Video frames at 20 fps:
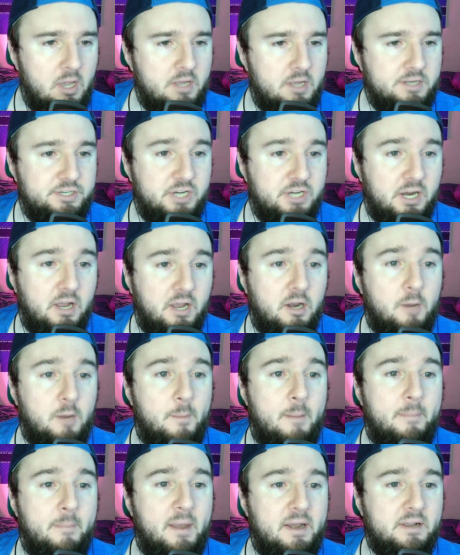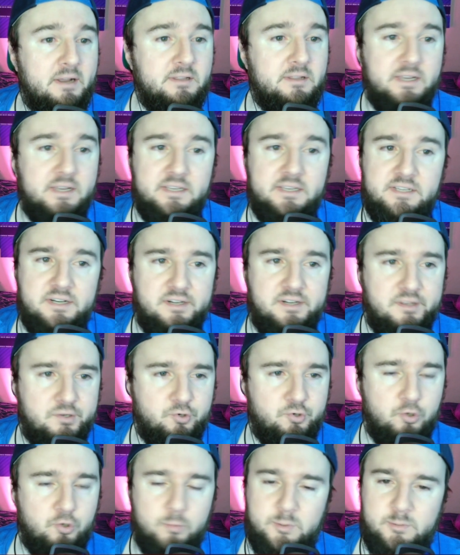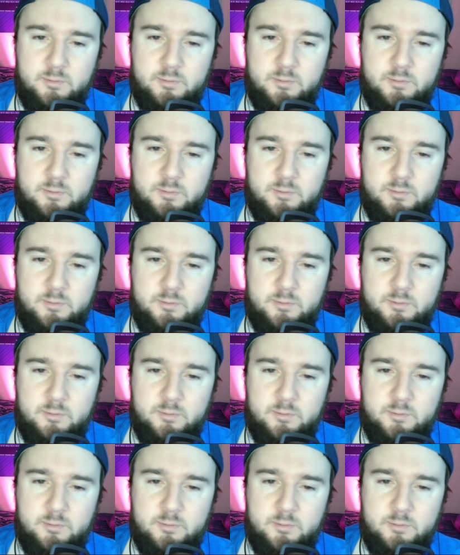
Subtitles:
Check out all my betting links in the description